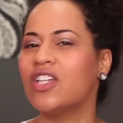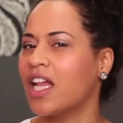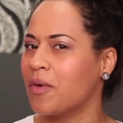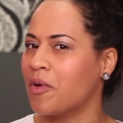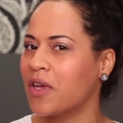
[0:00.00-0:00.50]

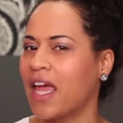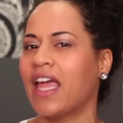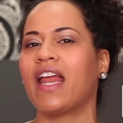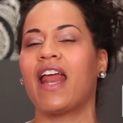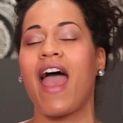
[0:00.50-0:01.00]
jelly roll
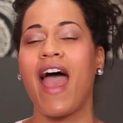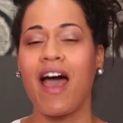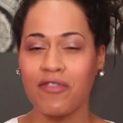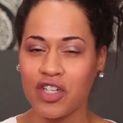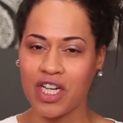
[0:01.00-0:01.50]
cake in a
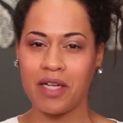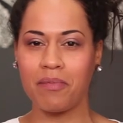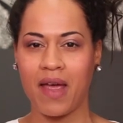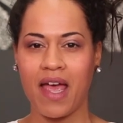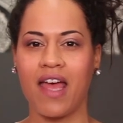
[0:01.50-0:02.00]
half
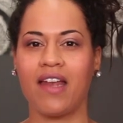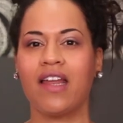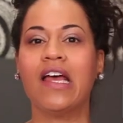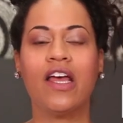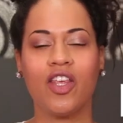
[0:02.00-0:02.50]
sheet
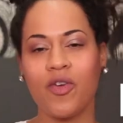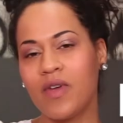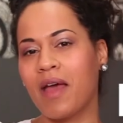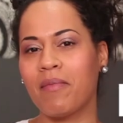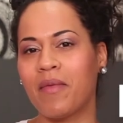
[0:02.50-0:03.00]
pan. You
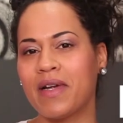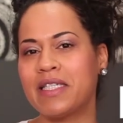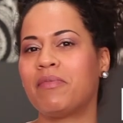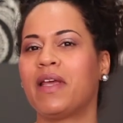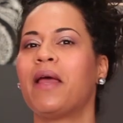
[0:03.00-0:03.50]
can get my
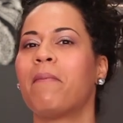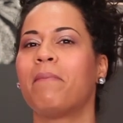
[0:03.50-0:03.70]
recipe